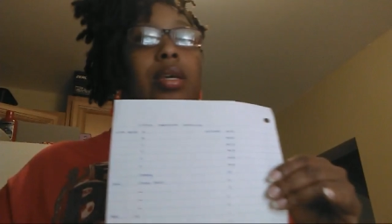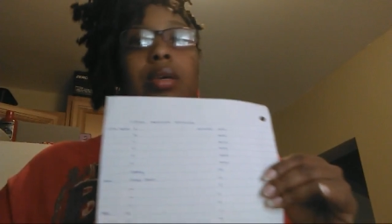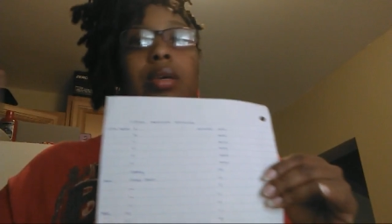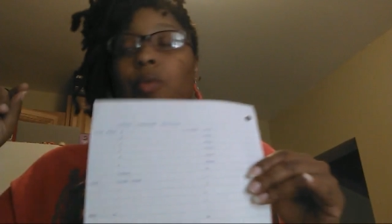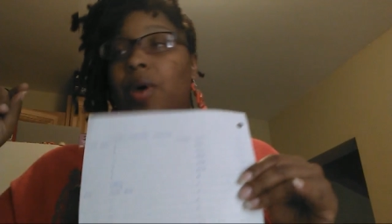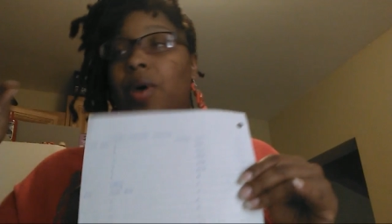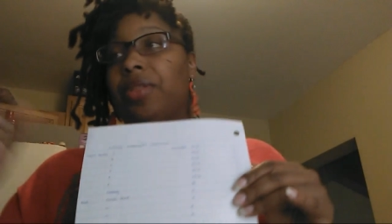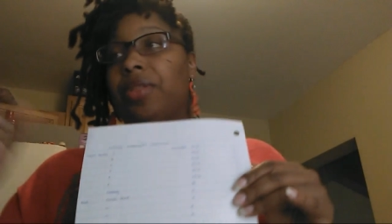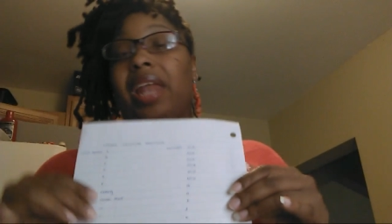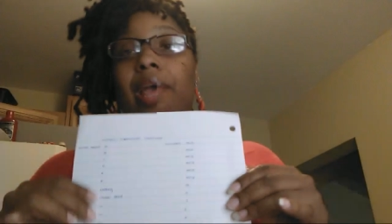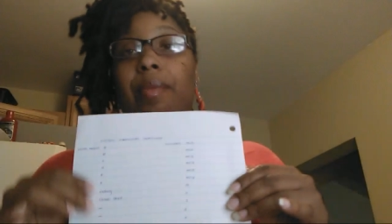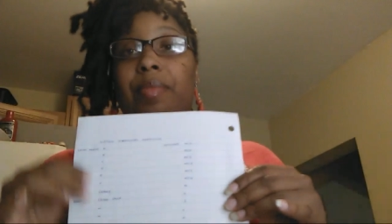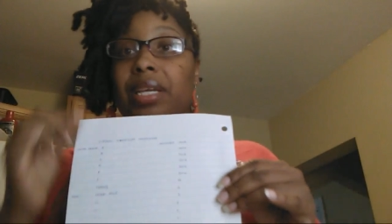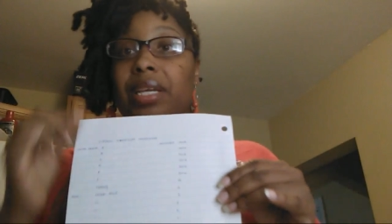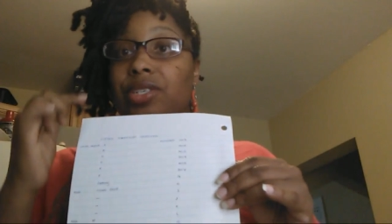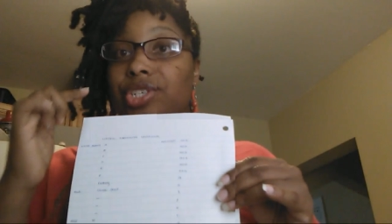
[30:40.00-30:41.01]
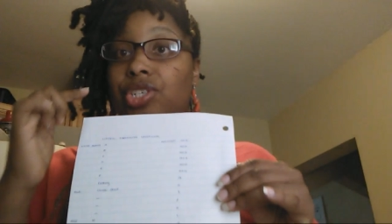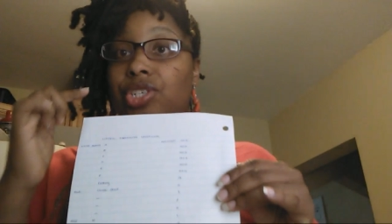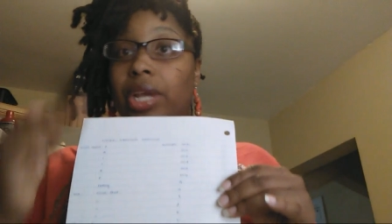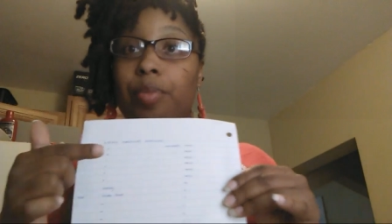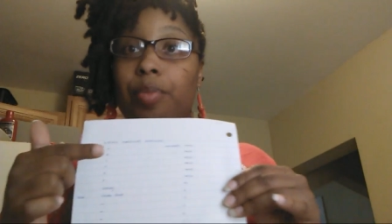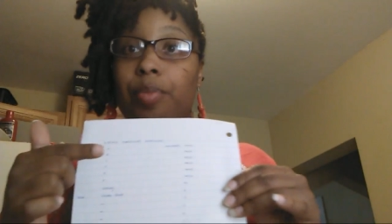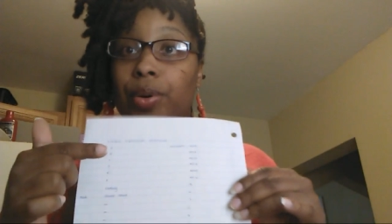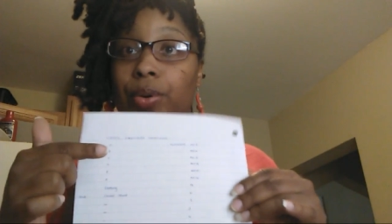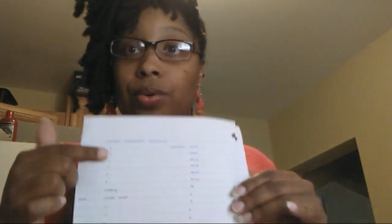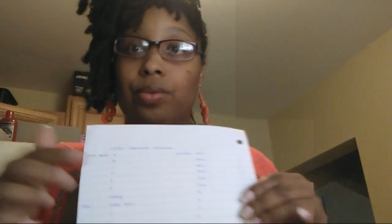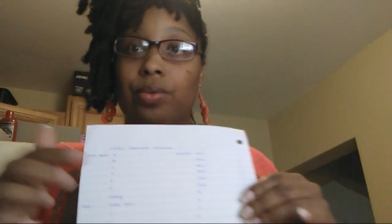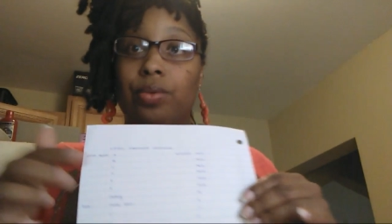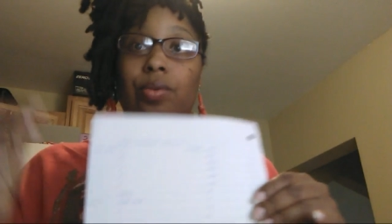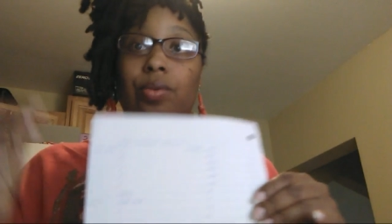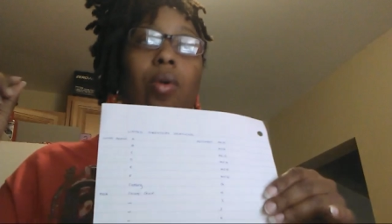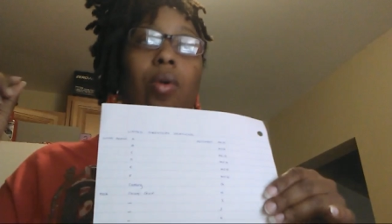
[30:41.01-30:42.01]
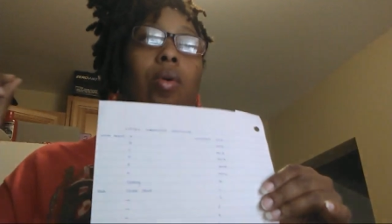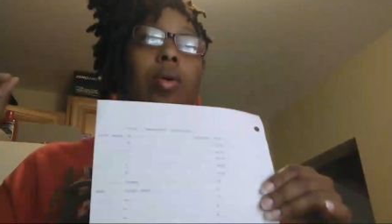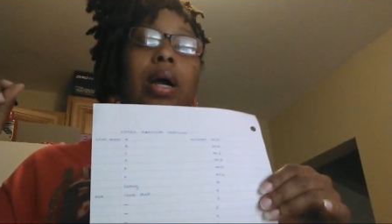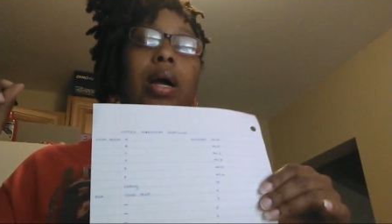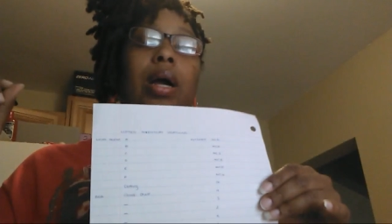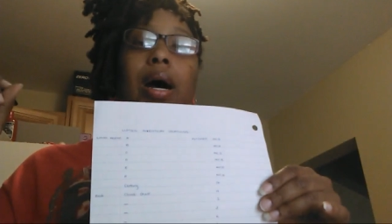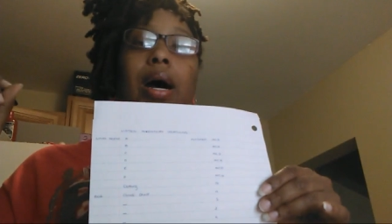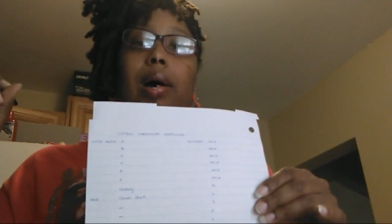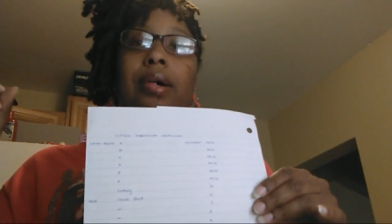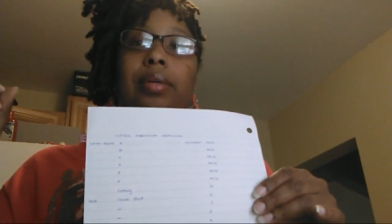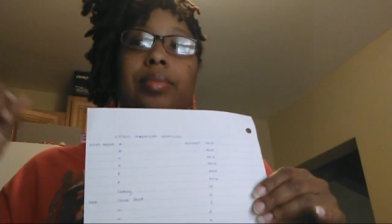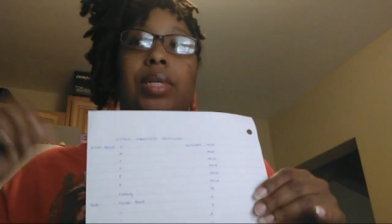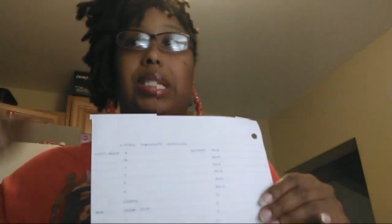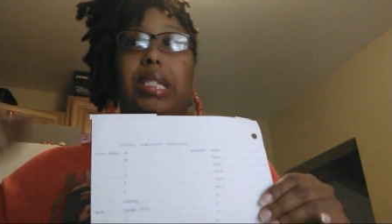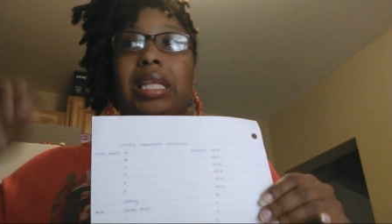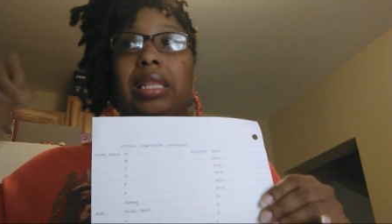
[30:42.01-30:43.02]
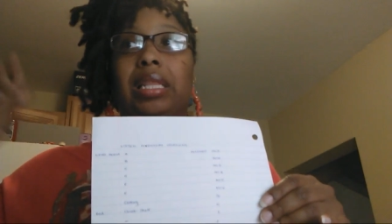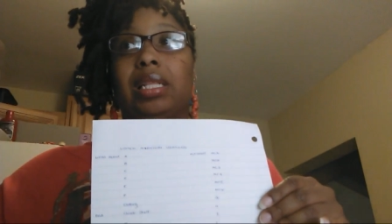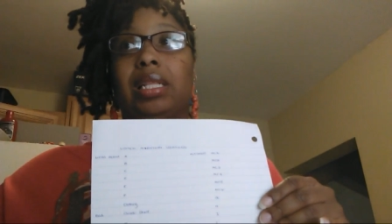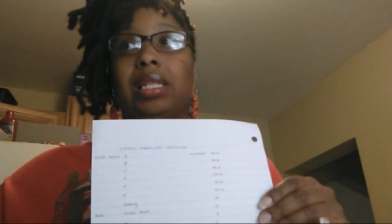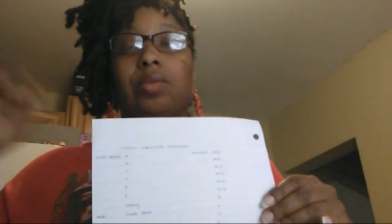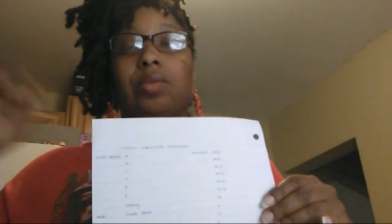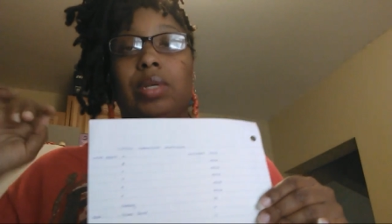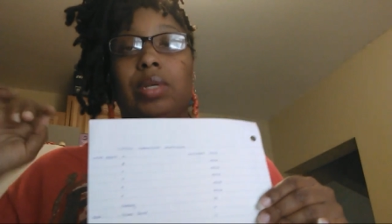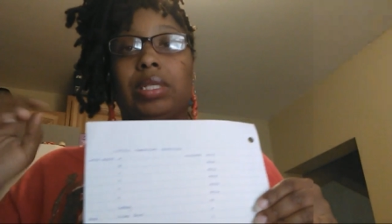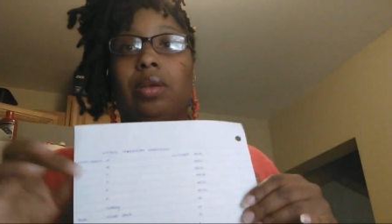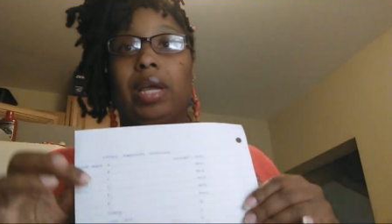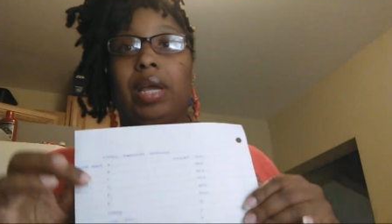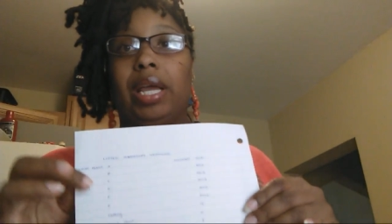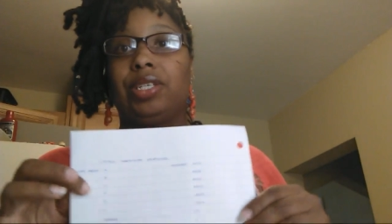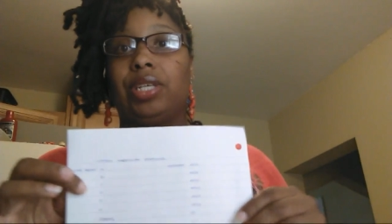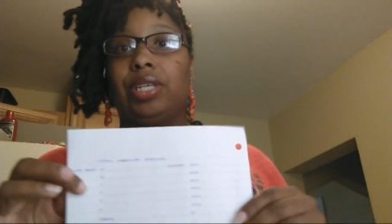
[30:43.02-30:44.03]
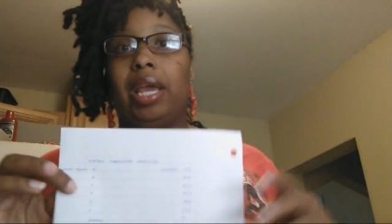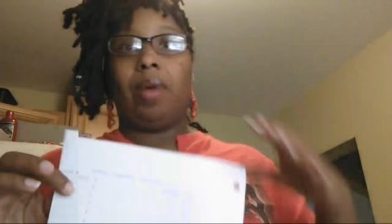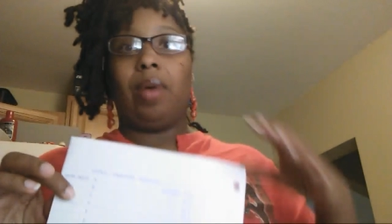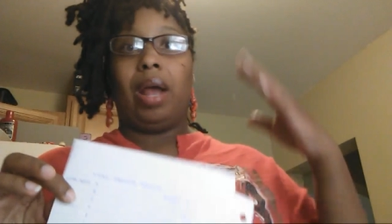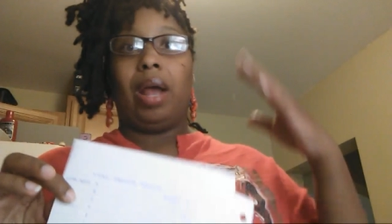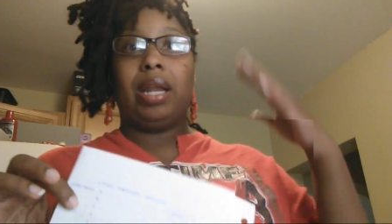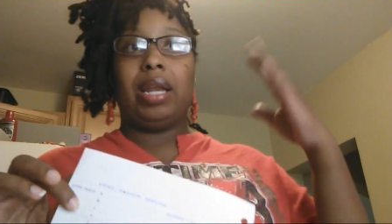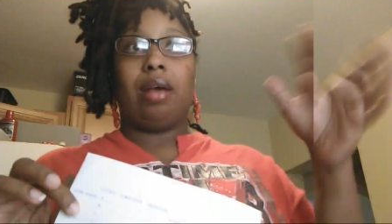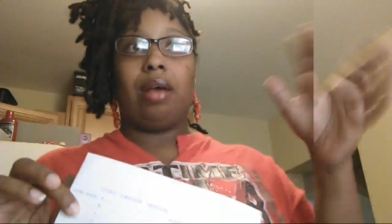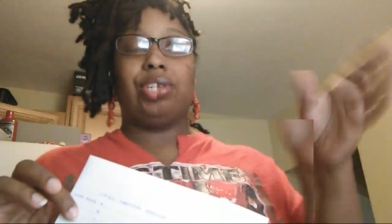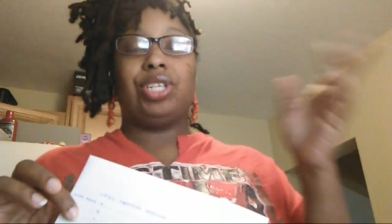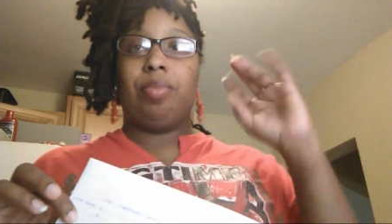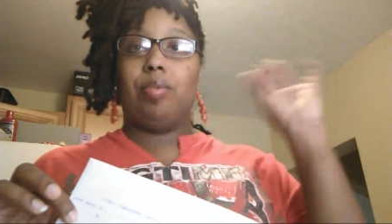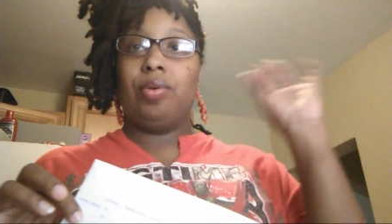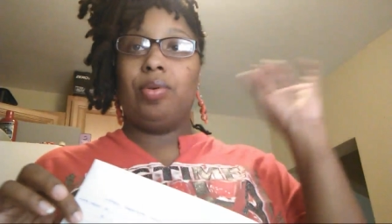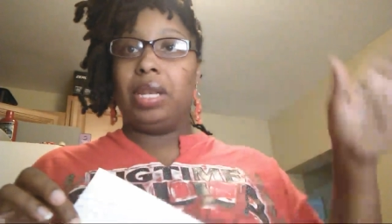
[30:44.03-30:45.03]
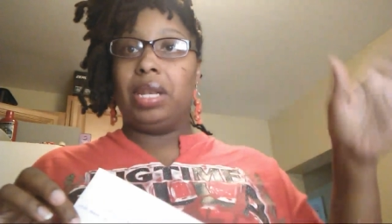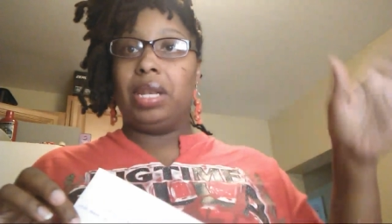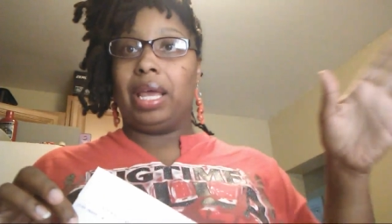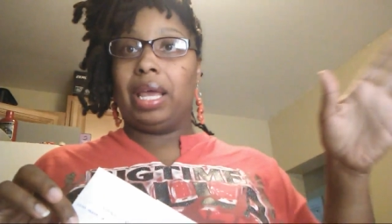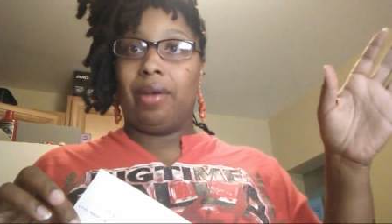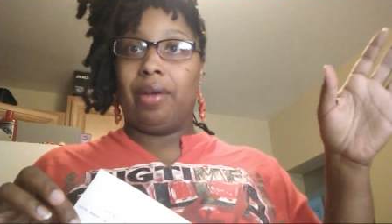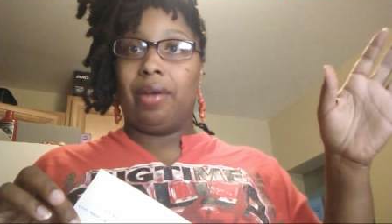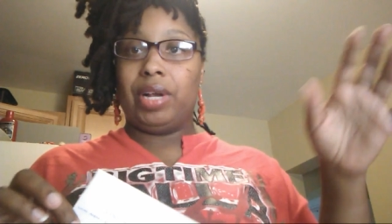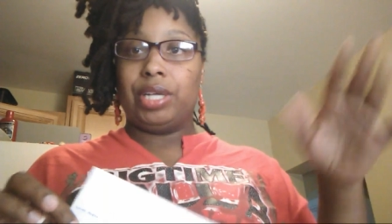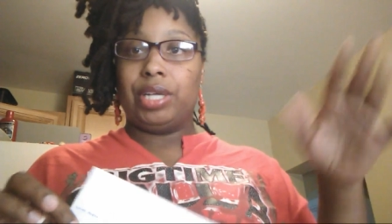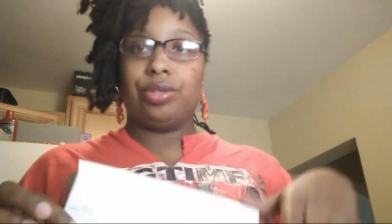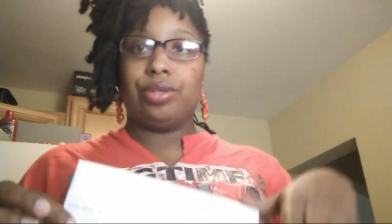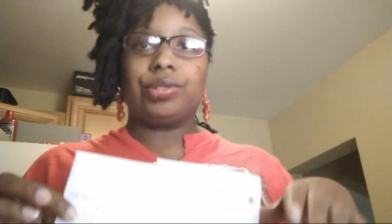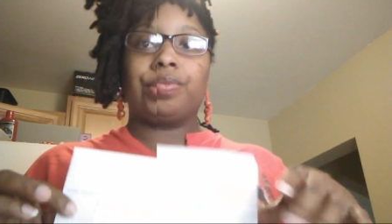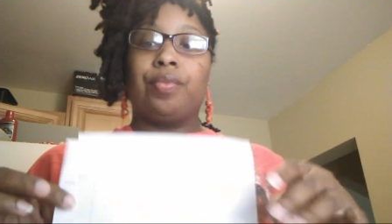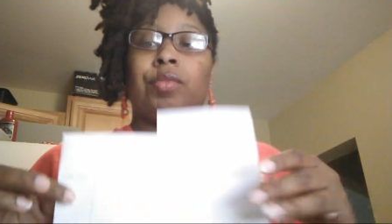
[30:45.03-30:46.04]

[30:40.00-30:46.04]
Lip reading: whether that be shampoo or, because I think that's what's in location A right now, shampoo and like air fresheners.